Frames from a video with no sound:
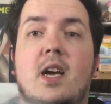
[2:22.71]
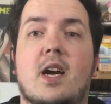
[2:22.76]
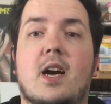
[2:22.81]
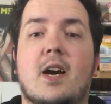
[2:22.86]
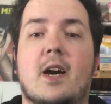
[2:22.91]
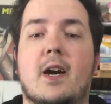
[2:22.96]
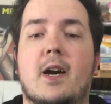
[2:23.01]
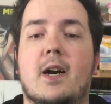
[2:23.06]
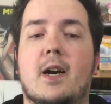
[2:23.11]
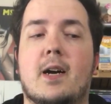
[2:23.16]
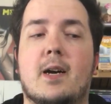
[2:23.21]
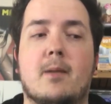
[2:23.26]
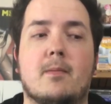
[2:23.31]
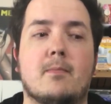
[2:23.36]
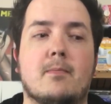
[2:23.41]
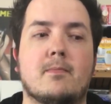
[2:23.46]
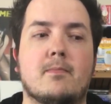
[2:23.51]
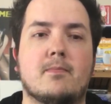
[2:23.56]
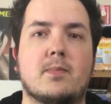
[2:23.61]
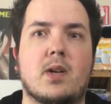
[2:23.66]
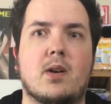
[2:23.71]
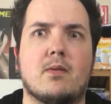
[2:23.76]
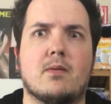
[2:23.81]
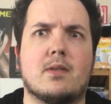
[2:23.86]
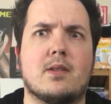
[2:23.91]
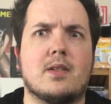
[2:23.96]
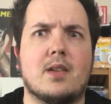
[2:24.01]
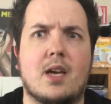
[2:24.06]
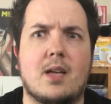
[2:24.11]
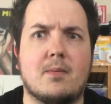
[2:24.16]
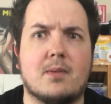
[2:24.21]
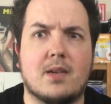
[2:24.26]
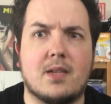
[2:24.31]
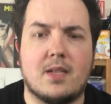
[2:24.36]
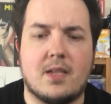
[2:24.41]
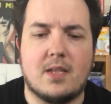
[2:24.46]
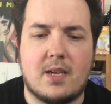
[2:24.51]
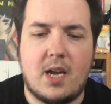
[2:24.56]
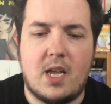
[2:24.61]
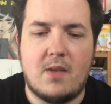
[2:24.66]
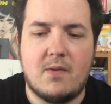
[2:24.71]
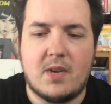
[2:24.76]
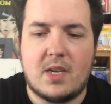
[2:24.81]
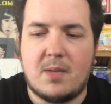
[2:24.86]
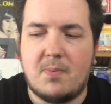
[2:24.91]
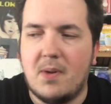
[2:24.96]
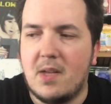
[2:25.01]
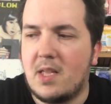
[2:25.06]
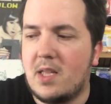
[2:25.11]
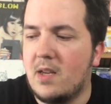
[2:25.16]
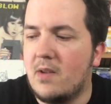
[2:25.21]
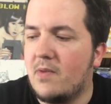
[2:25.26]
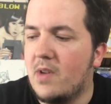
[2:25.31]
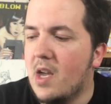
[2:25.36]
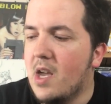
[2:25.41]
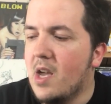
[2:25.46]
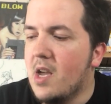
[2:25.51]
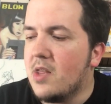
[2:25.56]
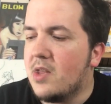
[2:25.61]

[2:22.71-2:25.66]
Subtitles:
set because it's kind of expensive.